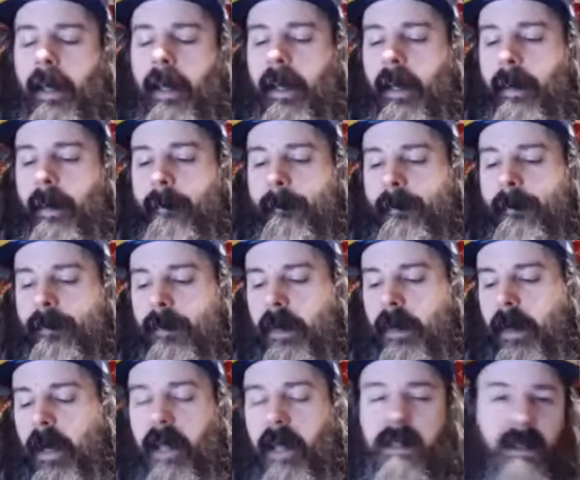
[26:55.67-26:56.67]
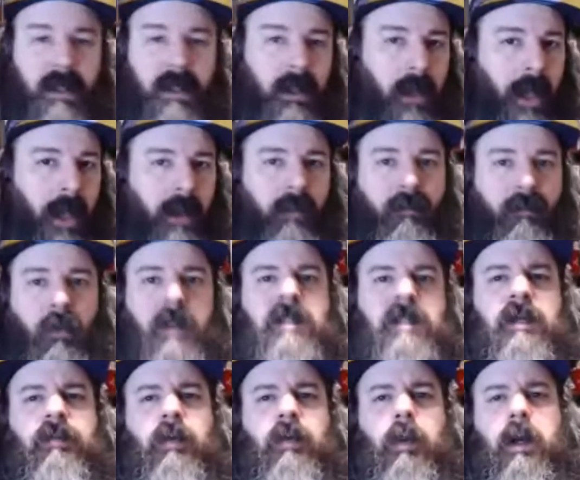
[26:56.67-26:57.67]
I did a lot of
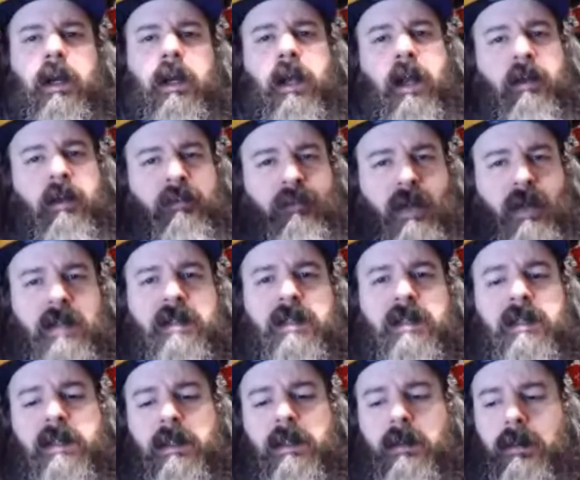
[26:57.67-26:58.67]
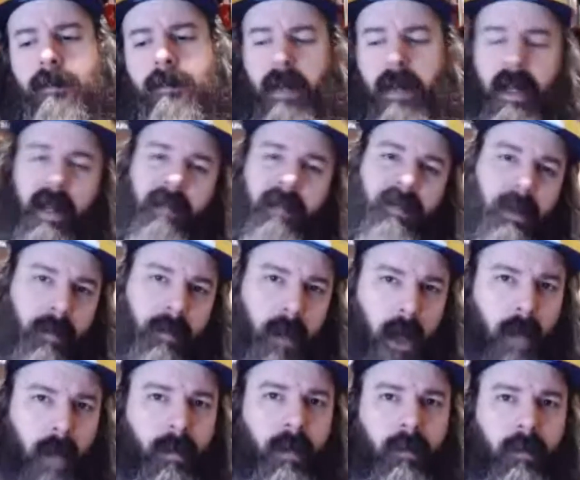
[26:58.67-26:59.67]
voiceover work, and I have friends that do. I have them
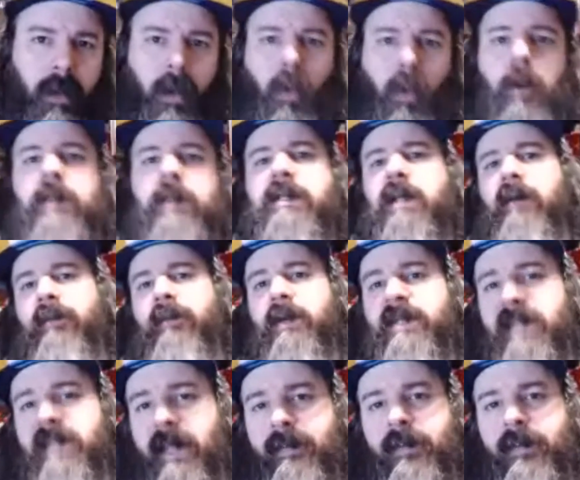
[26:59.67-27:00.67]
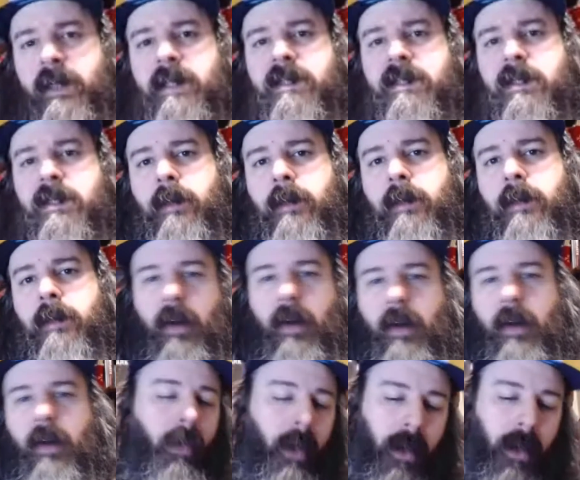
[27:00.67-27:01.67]
come and record stuff or send things to me
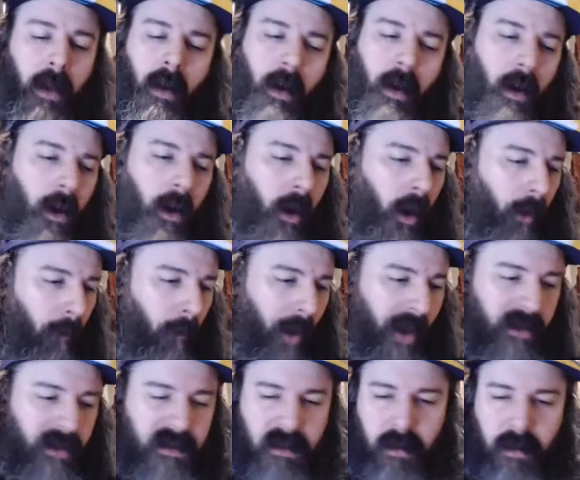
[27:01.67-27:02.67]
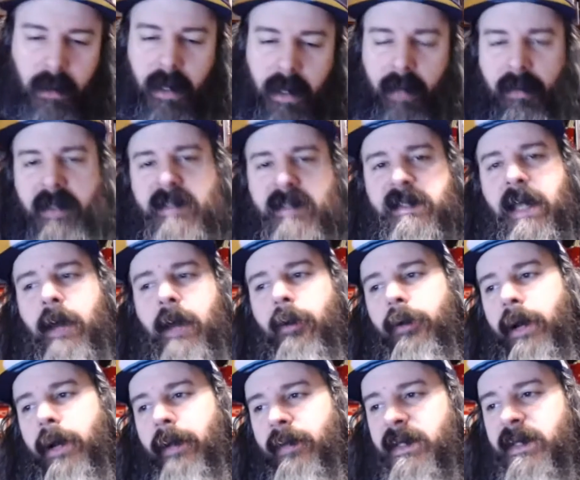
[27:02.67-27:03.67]
want, like, a monster and how they
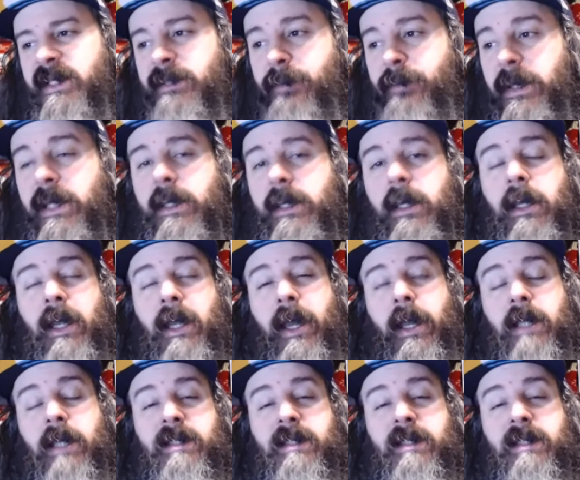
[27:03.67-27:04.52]
sound or how they speak.